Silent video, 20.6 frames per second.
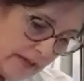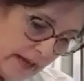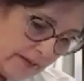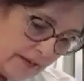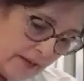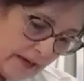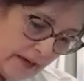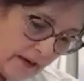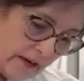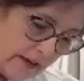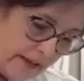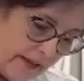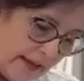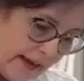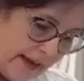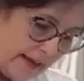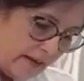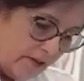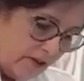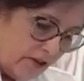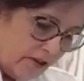nothing on the
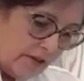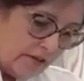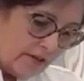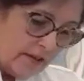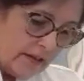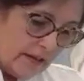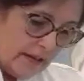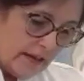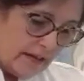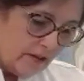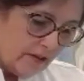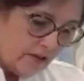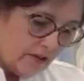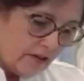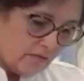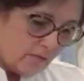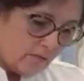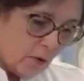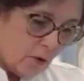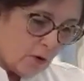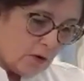edges, and then
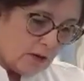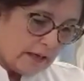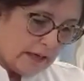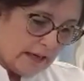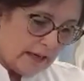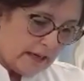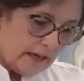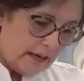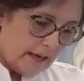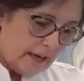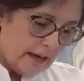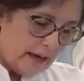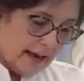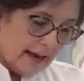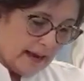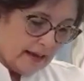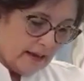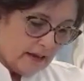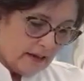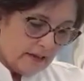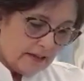just roll in
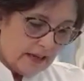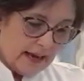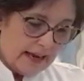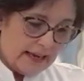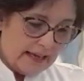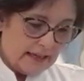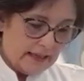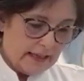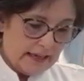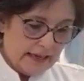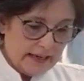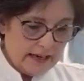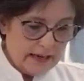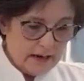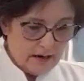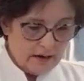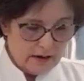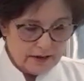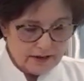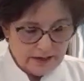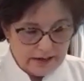tightly
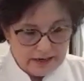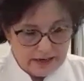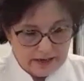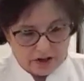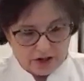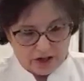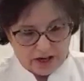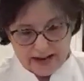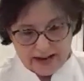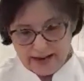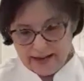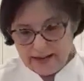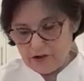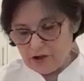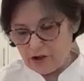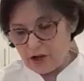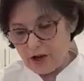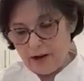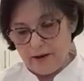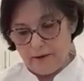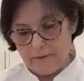on each edge.